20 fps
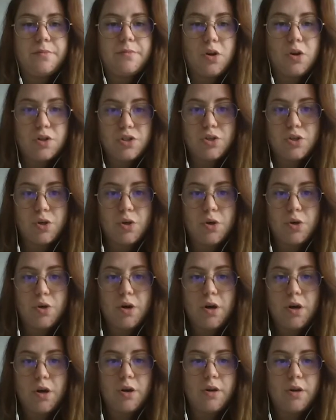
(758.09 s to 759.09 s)
also
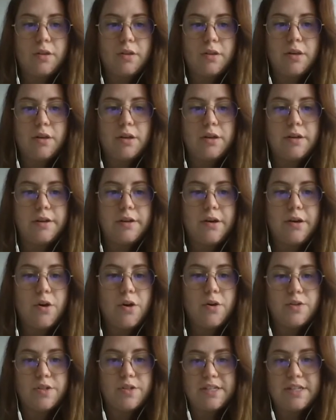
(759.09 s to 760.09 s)
on
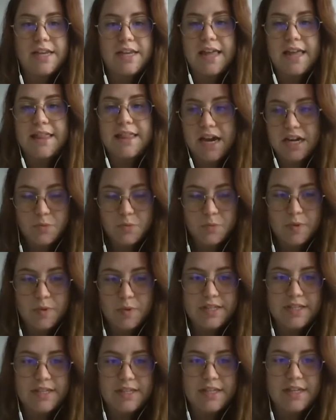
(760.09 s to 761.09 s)
OC and
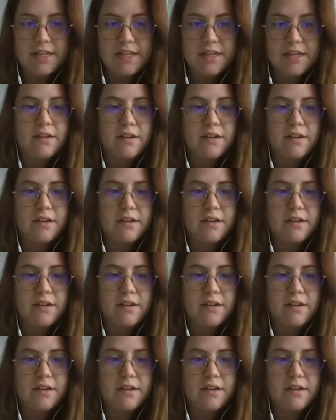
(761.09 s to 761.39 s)
HPC